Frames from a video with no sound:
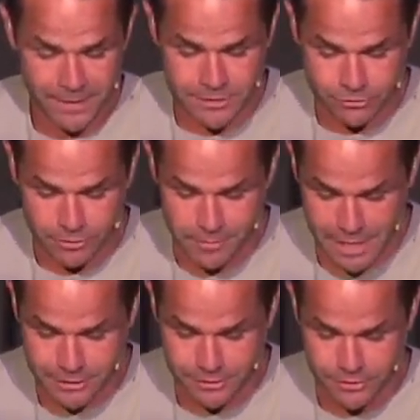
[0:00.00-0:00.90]
as a
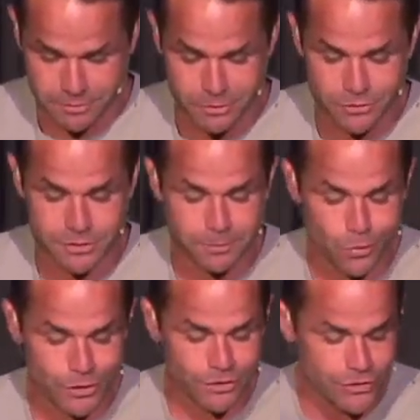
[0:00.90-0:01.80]
reminder that the most
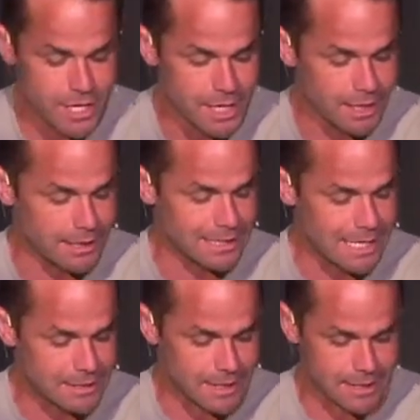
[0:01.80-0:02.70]
important thing in
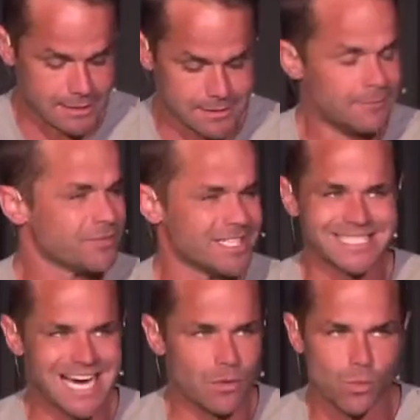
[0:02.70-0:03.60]
God's eyes is
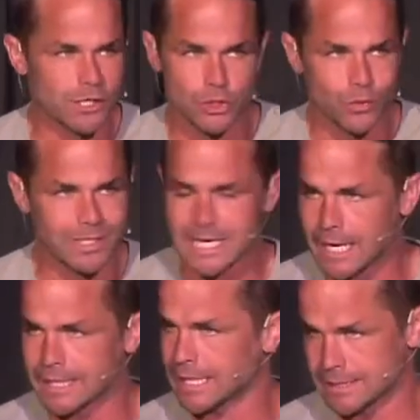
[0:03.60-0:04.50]
not what you and
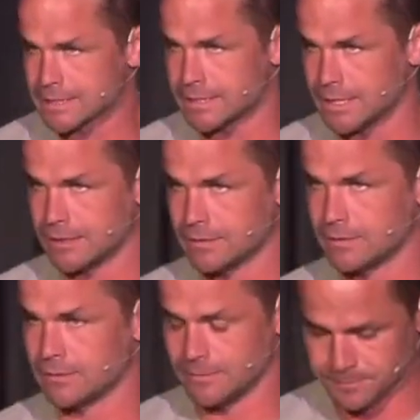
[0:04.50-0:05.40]
I can see.
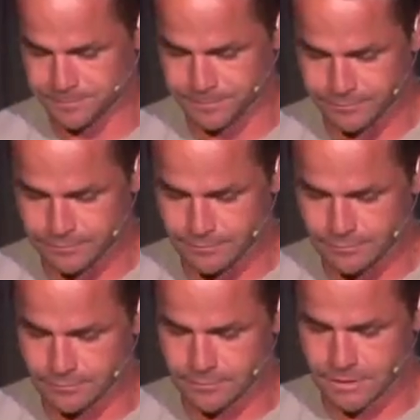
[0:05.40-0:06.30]

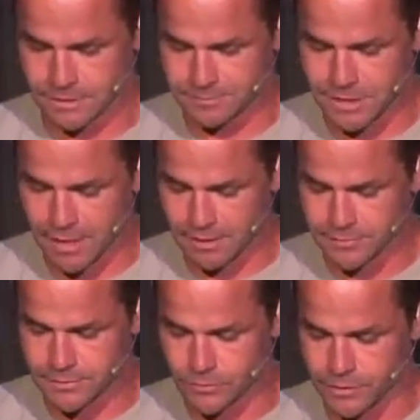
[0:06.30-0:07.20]

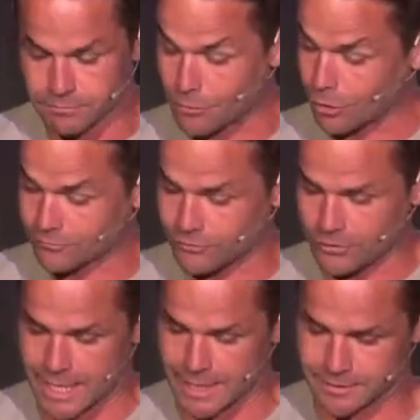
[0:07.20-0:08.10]
Sometimes we marvel
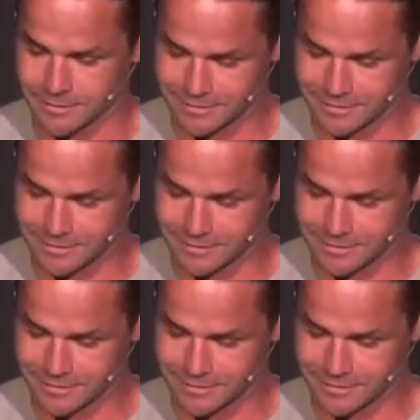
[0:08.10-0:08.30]
at,